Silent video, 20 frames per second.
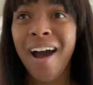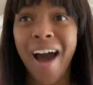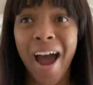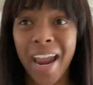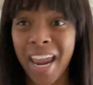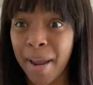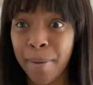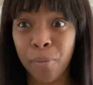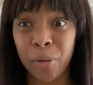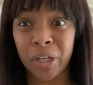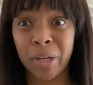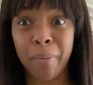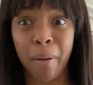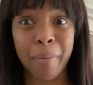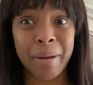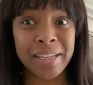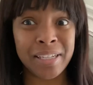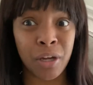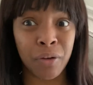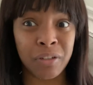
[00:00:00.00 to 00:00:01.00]
I am working by
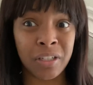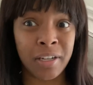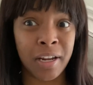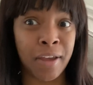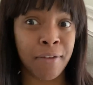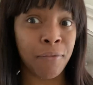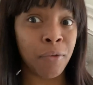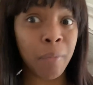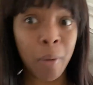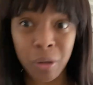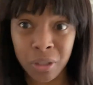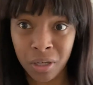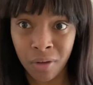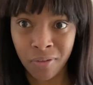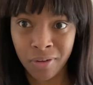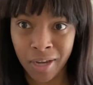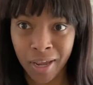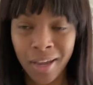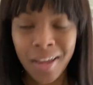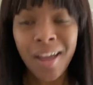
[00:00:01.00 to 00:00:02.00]
myself today for most of
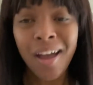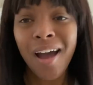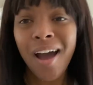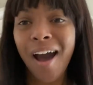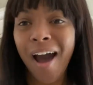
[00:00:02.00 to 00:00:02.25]
the day.